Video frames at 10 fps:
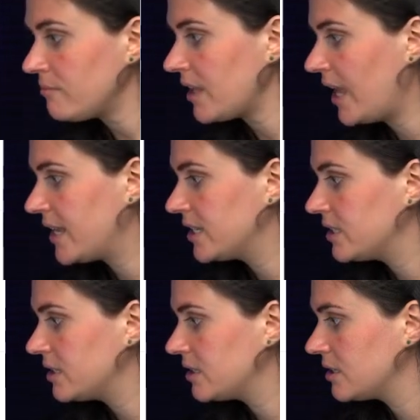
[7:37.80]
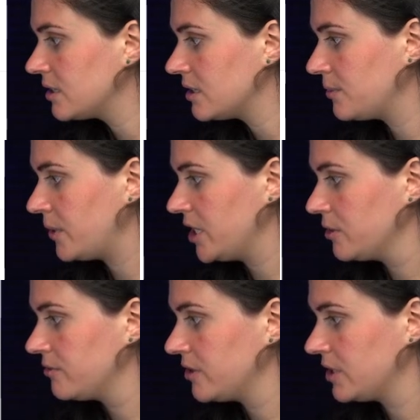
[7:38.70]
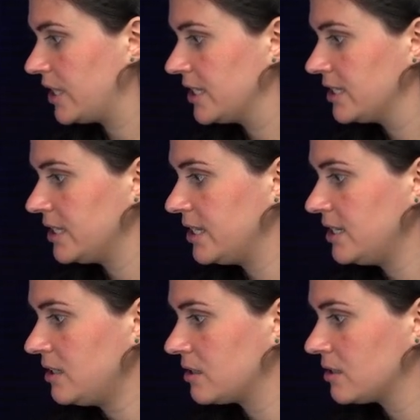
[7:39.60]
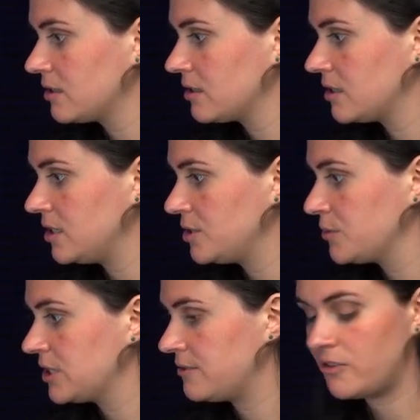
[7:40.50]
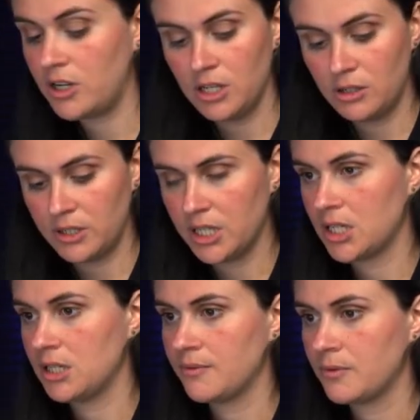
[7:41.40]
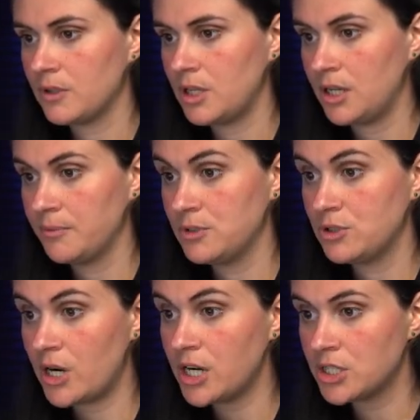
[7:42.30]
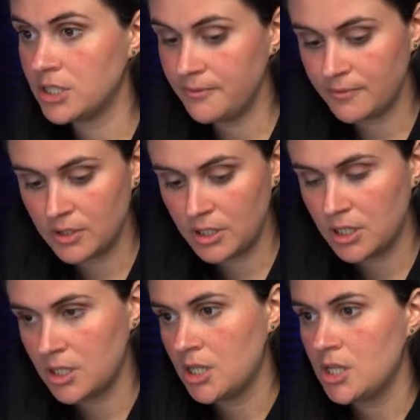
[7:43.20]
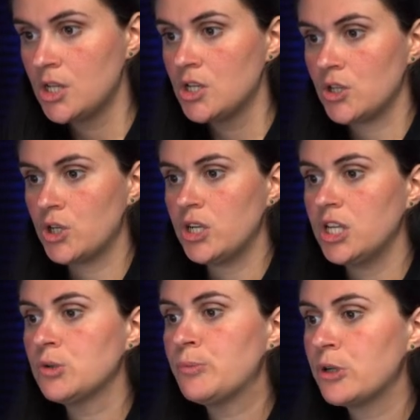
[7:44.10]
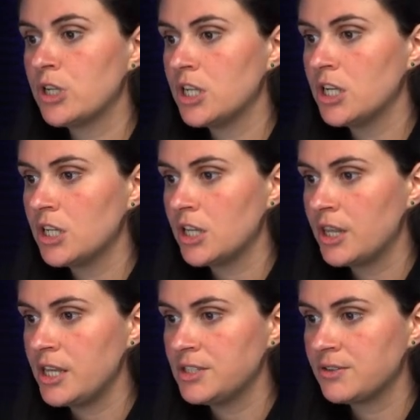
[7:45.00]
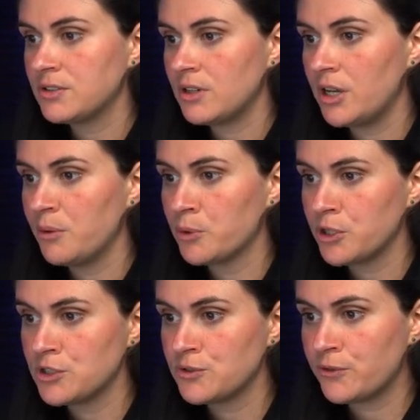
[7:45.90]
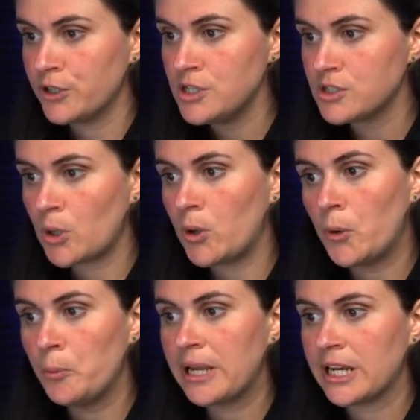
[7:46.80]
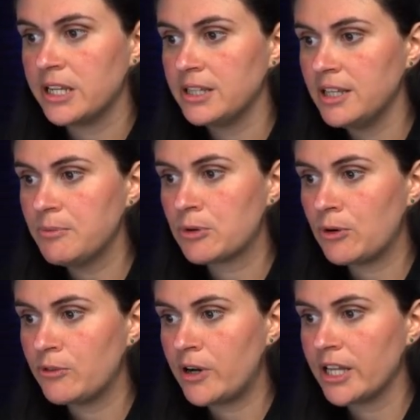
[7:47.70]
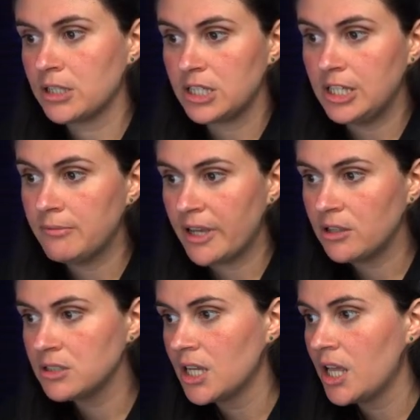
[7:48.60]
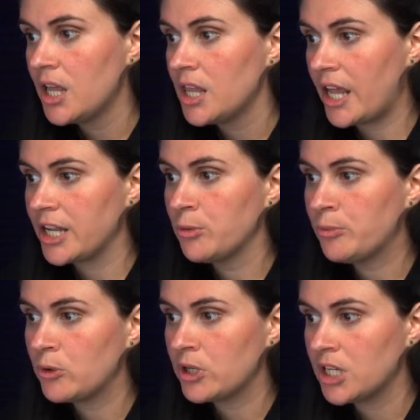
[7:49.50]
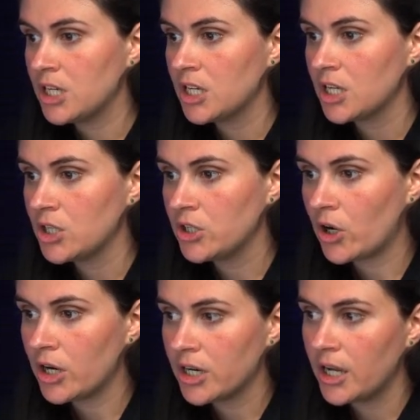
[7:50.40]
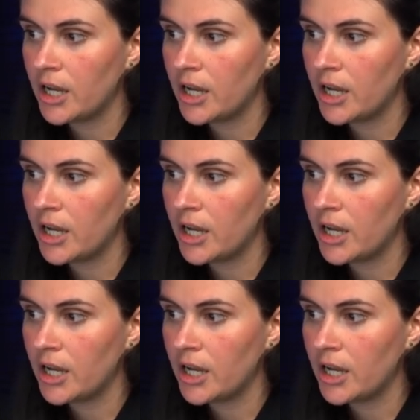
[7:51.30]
And the way you fill that in is with the following structure. So you need to put in these words first, so OpenID, profile, email. Then you put in your